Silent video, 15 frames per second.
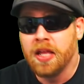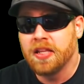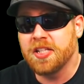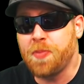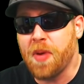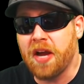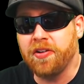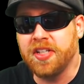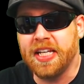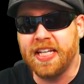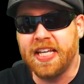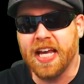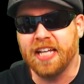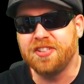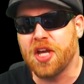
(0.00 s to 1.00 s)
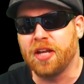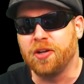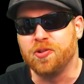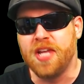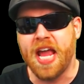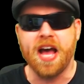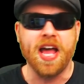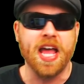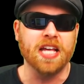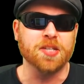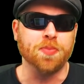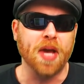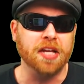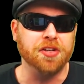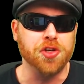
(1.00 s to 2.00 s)
The Sparring DK channel now has
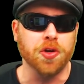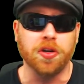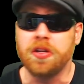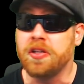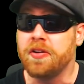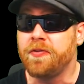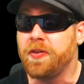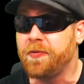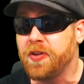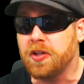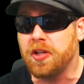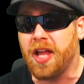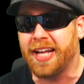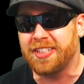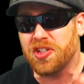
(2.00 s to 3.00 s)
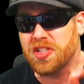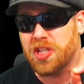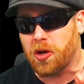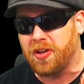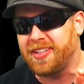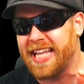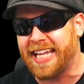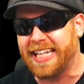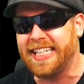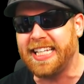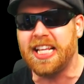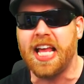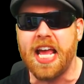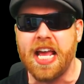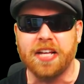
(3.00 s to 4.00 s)
Patreon, and if you feel like just going that little
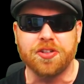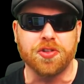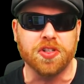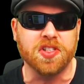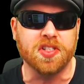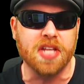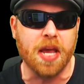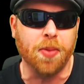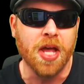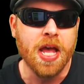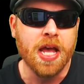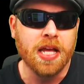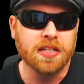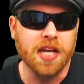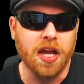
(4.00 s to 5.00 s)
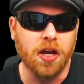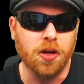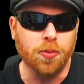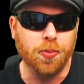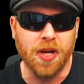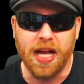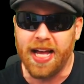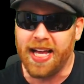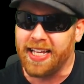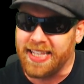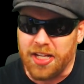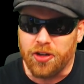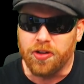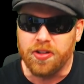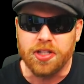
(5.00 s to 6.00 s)
extra step to help,
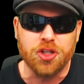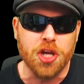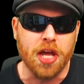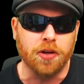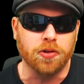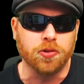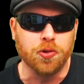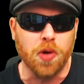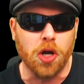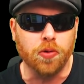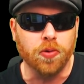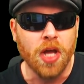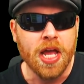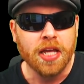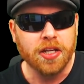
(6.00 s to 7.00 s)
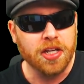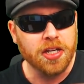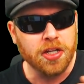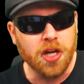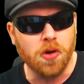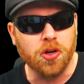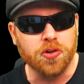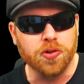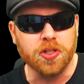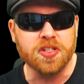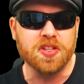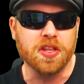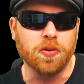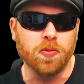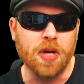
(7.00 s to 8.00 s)
the channel grow, you can go across to
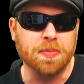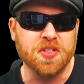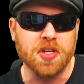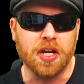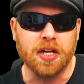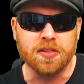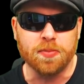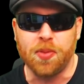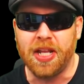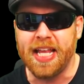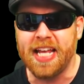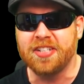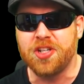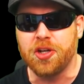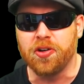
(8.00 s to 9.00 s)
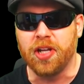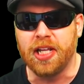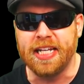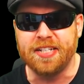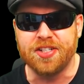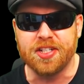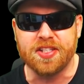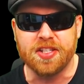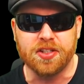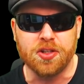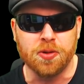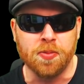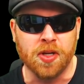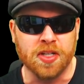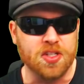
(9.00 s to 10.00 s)
the website, pledge your allegiance to
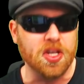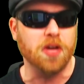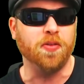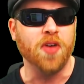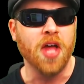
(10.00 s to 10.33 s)
myself,